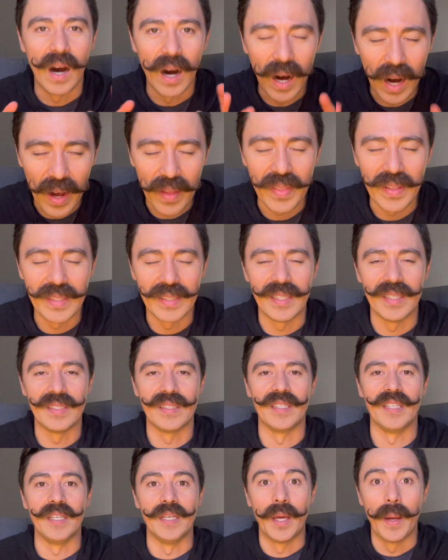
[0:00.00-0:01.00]

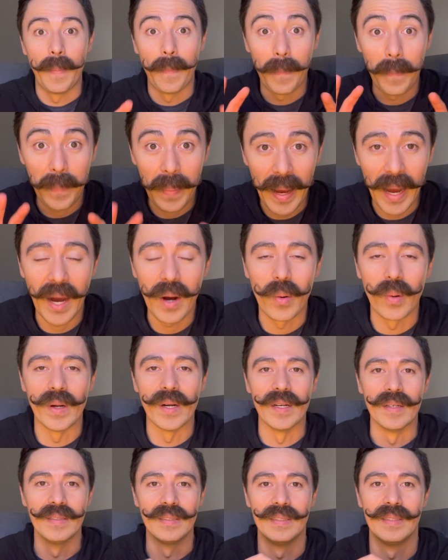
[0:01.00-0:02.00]
authenticity,
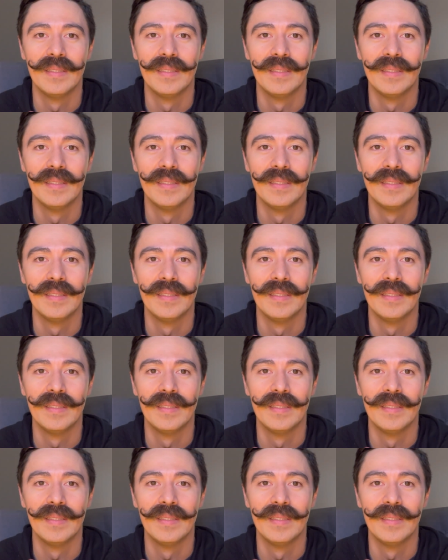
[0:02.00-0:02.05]
power.